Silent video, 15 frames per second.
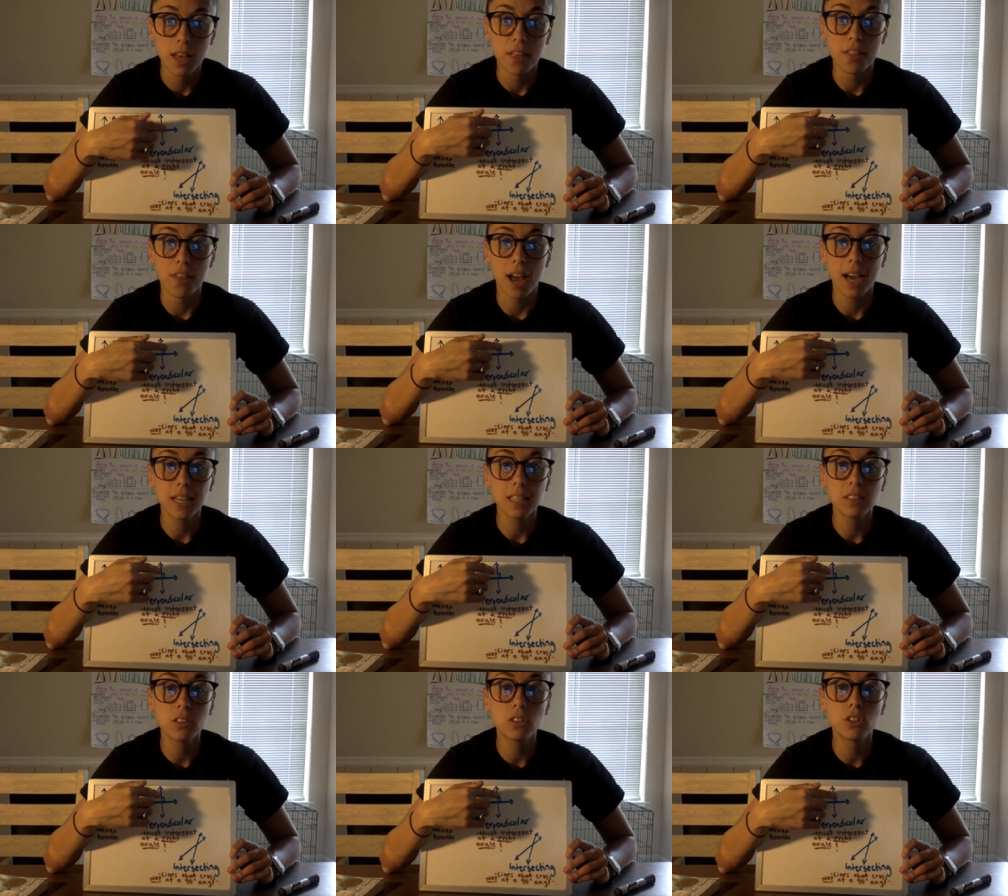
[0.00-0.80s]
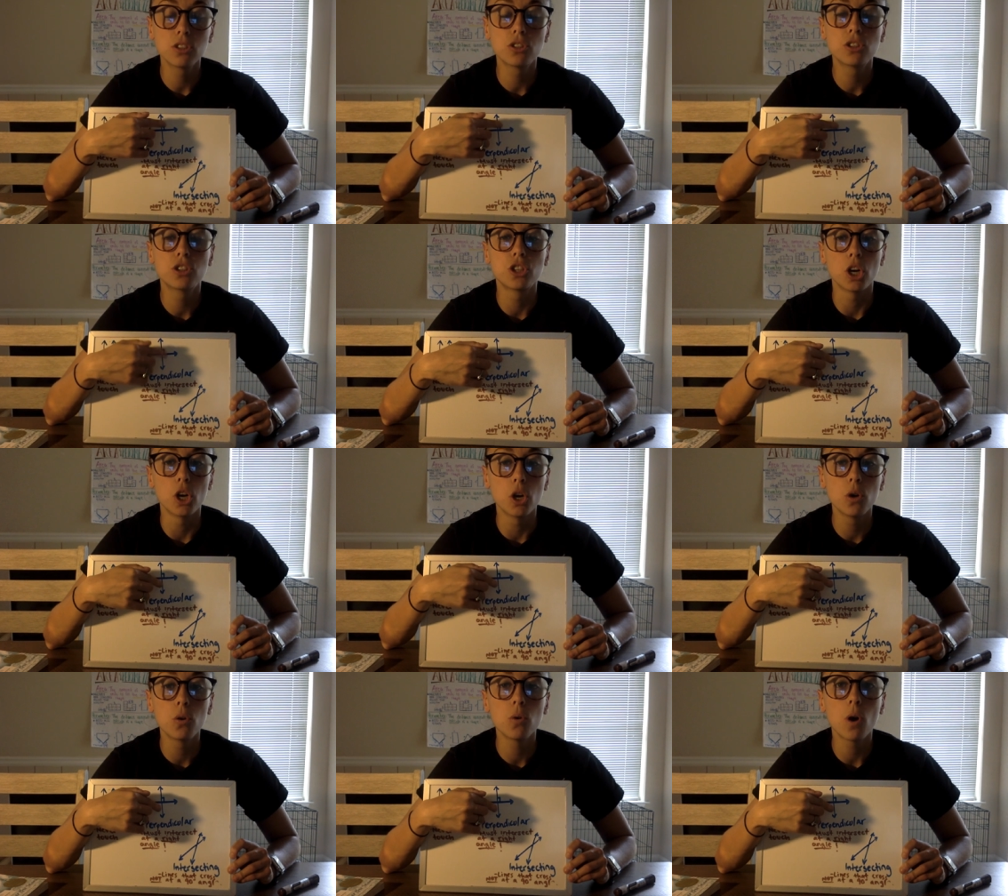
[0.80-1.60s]
that is to
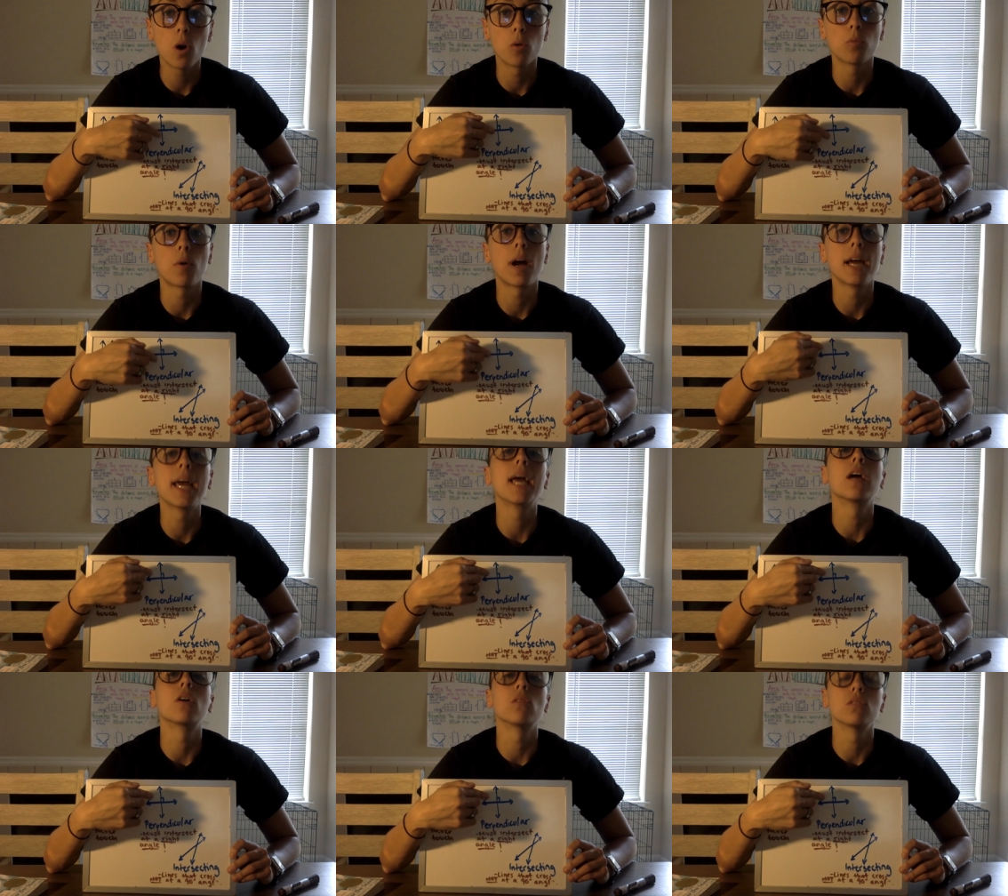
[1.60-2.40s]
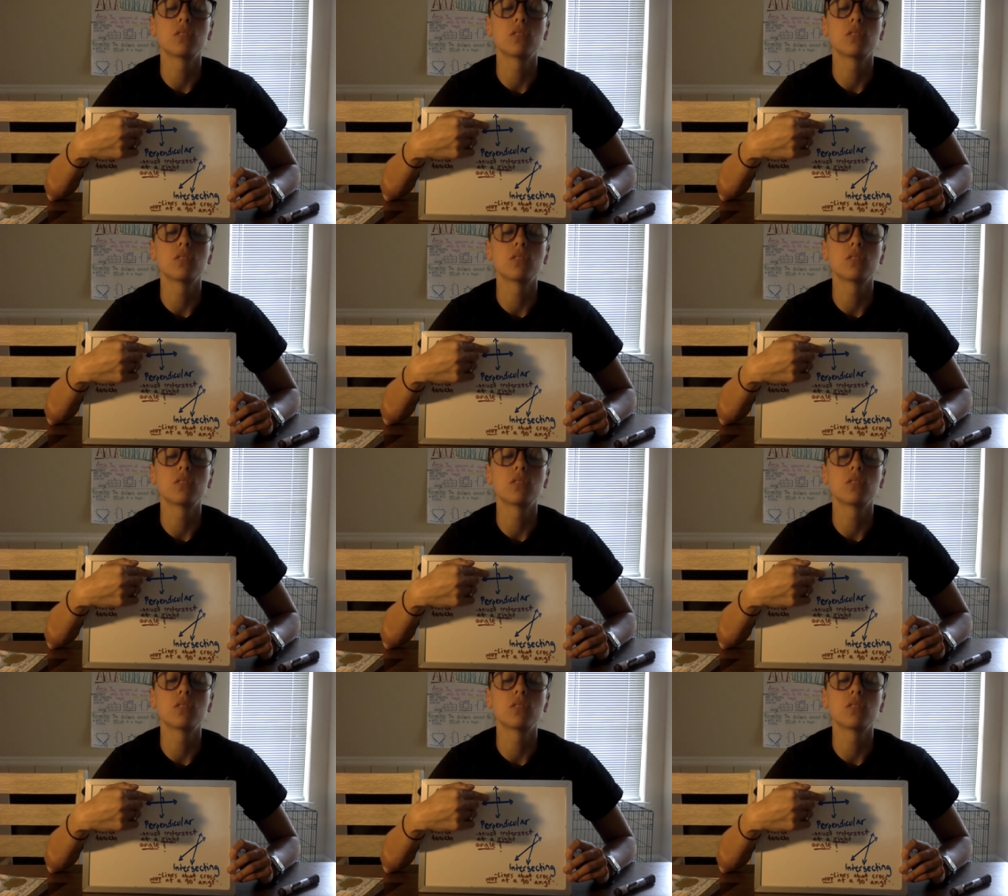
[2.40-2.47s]
show a right angle.